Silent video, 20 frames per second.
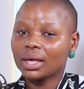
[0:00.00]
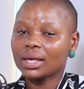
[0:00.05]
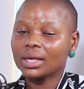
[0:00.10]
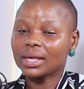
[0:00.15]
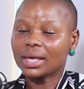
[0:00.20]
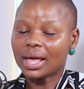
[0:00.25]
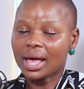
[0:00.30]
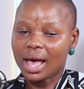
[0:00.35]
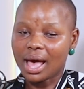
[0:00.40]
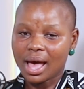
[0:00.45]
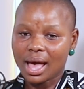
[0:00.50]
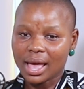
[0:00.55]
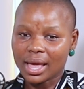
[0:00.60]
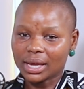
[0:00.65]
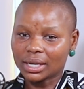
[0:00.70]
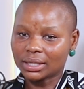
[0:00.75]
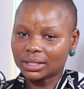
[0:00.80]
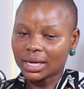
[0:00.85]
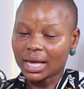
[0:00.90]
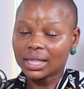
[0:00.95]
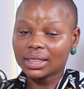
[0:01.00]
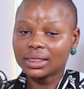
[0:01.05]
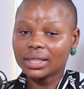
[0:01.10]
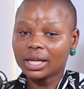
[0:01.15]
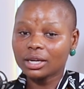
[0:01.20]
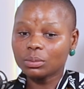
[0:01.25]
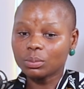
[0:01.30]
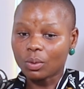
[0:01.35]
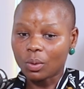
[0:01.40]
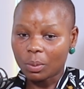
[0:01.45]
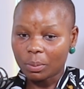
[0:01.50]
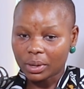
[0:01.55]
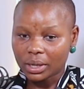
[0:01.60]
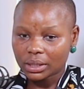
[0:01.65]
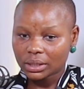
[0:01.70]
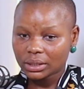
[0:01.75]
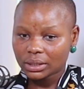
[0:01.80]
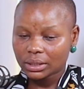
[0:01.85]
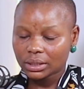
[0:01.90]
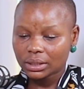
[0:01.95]
Yeah, and at that
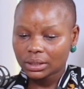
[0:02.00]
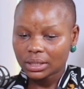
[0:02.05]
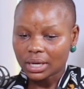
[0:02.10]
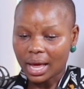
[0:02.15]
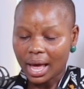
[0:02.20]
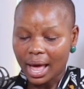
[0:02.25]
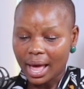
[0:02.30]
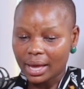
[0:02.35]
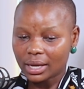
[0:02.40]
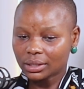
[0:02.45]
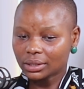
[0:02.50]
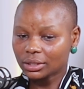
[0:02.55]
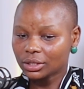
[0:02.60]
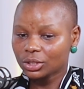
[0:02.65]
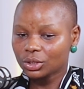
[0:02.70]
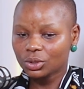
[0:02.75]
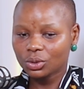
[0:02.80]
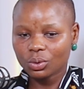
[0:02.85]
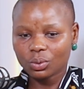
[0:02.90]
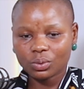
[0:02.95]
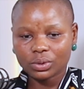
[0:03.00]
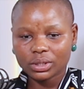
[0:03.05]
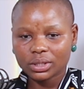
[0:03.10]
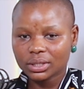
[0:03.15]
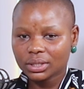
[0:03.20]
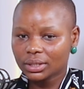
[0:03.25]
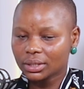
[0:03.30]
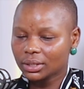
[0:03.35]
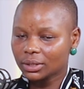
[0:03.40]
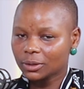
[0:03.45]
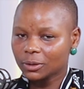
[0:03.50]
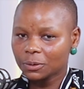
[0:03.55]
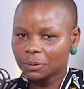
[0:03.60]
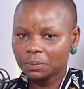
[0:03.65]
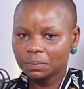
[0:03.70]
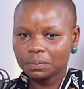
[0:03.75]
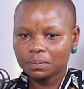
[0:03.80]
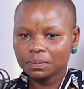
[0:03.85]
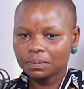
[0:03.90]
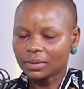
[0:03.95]
moment, I just thought
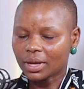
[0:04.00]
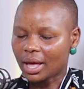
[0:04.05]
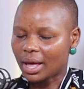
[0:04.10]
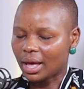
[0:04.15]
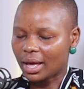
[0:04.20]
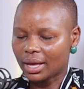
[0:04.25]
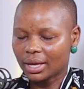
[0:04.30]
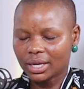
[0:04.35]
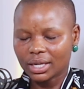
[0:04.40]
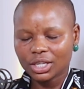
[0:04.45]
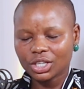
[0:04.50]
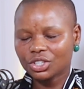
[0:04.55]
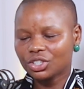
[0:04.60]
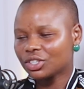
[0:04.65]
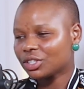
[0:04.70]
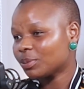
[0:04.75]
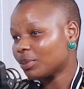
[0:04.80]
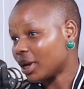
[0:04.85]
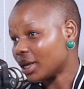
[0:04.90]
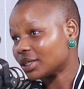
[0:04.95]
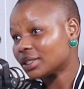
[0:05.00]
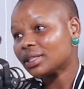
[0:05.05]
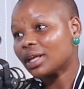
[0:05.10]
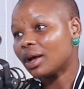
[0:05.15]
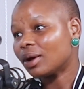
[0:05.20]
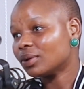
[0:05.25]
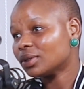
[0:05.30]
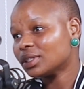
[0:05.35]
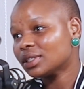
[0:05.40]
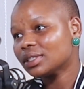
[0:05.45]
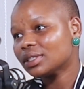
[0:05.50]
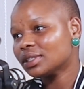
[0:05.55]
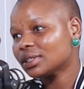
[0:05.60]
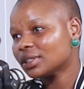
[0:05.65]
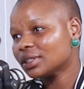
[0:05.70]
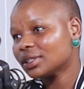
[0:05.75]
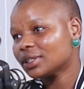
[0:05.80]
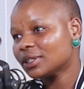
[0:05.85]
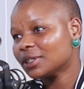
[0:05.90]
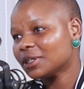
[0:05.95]
he just passed out.
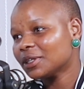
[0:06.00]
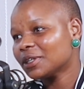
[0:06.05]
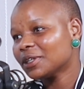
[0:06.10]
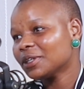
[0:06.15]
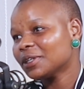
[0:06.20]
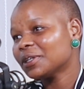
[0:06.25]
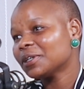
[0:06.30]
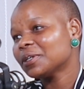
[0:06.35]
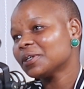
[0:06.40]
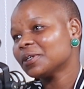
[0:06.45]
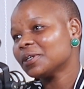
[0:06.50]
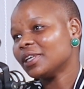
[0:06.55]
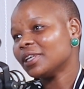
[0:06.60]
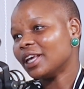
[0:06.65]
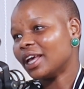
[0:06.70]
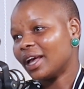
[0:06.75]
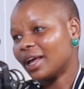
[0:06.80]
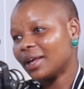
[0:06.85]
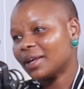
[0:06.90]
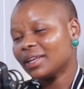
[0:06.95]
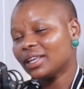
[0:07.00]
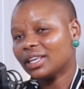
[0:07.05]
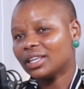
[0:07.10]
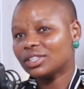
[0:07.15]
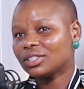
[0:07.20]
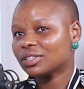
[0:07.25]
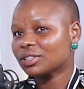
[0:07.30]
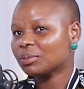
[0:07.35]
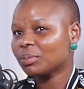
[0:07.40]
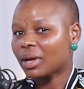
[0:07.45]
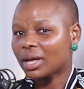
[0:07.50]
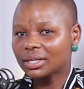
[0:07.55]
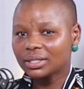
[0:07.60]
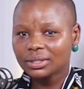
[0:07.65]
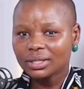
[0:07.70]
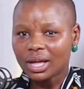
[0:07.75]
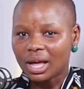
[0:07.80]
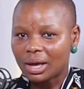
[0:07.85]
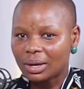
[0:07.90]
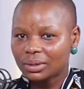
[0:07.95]
Yeah, he just passed
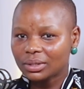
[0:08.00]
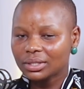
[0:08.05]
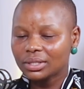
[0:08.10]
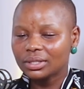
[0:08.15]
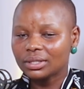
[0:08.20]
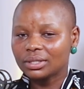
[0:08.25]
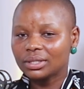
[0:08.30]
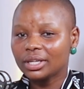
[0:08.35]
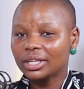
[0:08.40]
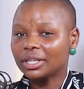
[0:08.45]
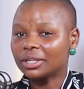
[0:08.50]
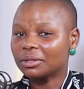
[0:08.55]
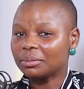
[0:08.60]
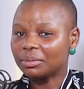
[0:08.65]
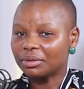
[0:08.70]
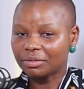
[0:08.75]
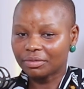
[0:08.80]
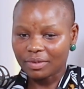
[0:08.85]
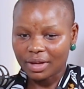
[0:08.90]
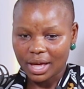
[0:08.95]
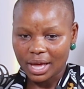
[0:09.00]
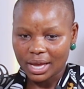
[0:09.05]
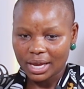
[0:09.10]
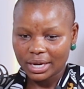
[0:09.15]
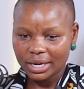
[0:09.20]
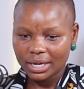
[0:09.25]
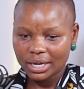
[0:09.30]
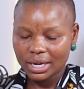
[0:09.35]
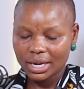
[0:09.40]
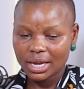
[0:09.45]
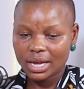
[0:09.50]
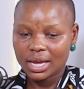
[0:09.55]
out. He'll be fine.